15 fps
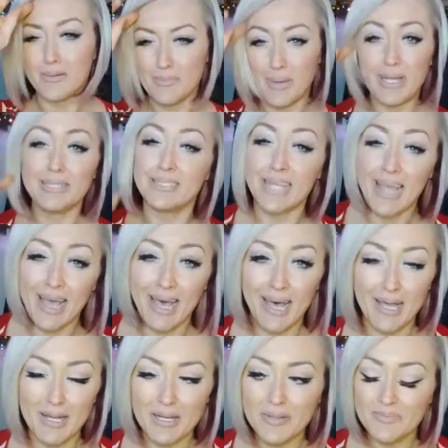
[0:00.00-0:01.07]
My
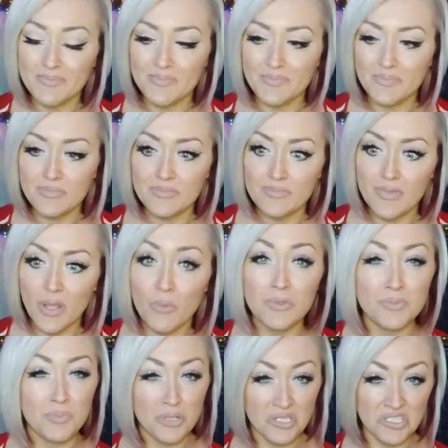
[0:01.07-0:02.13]
dad was
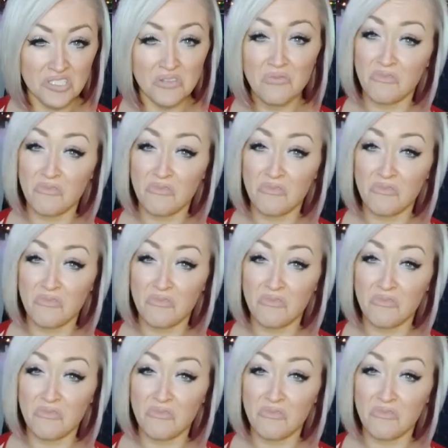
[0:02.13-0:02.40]
personal